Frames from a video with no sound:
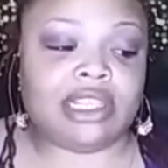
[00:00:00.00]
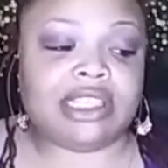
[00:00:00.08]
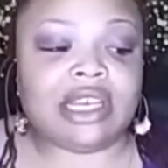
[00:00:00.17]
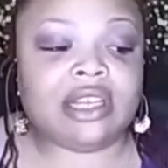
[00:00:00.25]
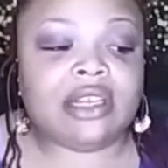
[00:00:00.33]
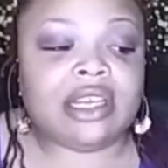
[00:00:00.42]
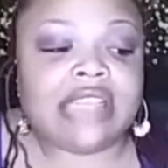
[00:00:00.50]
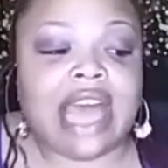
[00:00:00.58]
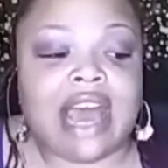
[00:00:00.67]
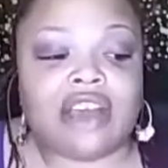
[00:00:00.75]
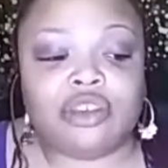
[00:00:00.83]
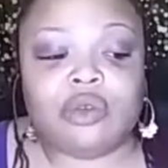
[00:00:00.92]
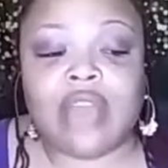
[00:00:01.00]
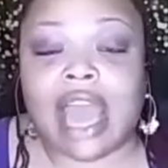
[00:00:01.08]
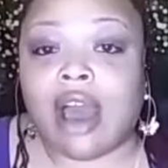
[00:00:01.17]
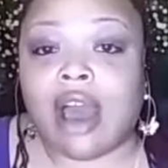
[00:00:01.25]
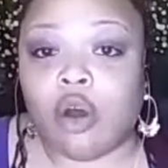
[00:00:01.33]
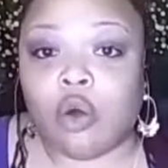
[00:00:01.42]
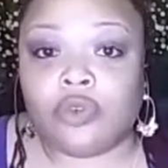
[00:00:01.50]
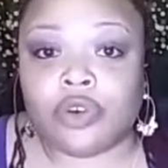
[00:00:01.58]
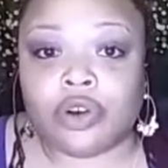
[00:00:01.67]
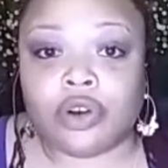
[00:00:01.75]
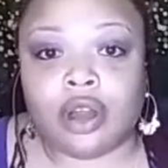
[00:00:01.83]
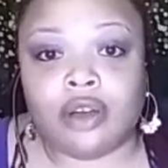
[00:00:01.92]
Tell us how you got
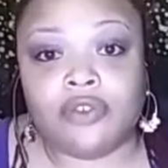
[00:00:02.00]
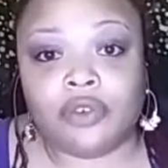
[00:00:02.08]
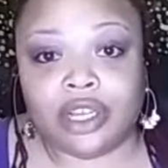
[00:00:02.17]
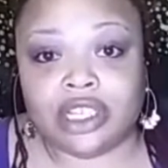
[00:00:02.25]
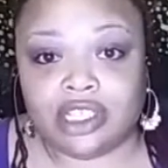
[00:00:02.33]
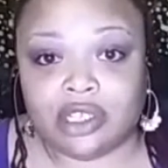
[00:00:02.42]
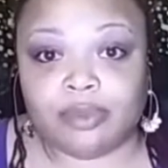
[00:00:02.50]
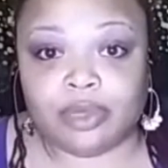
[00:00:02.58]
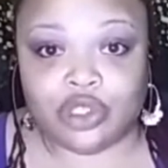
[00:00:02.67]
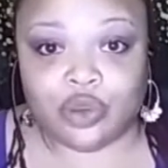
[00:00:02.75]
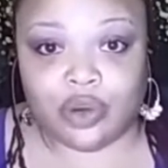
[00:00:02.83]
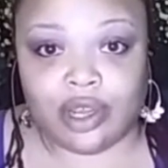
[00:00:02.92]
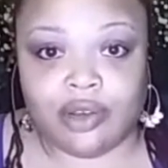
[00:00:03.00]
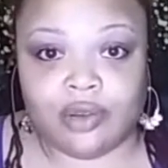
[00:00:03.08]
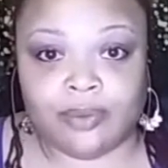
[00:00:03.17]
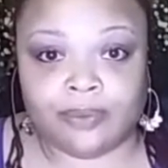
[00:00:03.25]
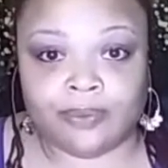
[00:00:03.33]
over a friendship betrayal."